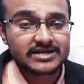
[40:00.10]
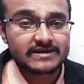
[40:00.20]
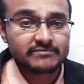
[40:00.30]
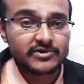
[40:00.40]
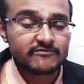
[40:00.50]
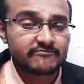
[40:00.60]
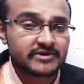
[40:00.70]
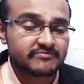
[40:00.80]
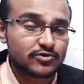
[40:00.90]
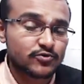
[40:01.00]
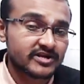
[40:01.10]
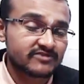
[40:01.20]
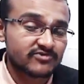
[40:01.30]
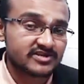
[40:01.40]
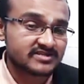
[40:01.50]
total number of people who
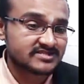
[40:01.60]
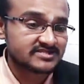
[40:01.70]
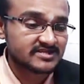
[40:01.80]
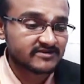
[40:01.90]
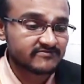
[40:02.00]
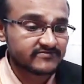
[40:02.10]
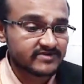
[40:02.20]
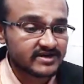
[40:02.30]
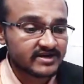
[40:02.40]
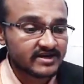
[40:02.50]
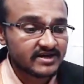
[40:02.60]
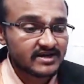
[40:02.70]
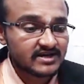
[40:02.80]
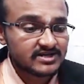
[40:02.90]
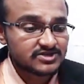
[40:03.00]
are involved in this survey. So
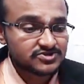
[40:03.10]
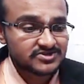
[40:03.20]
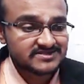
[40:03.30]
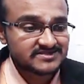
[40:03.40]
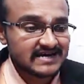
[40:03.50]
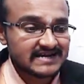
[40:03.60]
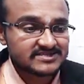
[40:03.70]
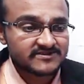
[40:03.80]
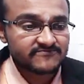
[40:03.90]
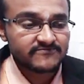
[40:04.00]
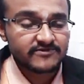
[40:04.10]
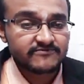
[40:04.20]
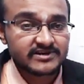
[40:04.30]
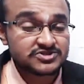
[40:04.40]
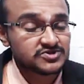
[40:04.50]
this is the answer for first
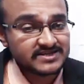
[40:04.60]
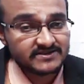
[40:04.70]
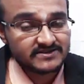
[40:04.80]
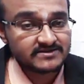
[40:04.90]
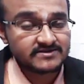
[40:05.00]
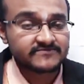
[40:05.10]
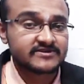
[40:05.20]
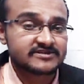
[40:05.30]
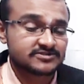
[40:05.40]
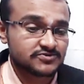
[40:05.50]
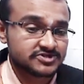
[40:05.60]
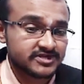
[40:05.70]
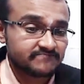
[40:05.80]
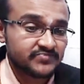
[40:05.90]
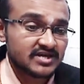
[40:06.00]
question in the first
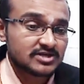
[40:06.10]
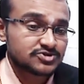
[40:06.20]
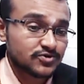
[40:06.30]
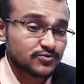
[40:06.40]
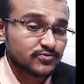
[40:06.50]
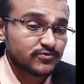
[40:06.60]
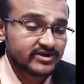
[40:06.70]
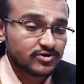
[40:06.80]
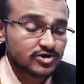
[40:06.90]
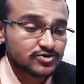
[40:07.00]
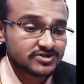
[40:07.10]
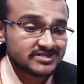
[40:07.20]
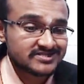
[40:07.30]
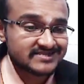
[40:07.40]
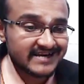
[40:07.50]
question. So moving on
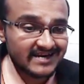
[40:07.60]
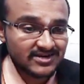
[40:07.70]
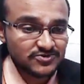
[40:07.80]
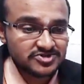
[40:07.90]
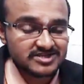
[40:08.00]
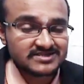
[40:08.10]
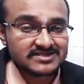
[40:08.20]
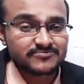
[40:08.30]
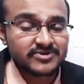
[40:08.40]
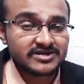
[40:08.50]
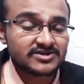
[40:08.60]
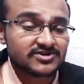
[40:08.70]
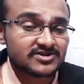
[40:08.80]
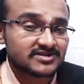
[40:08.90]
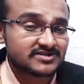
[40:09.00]
to the second question in this
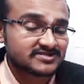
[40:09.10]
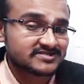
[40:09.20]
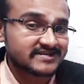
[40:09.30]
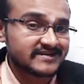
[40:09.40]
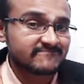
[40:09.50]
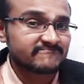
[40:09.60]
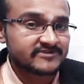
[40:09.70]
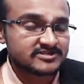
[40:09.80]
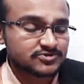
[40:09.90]
particular same first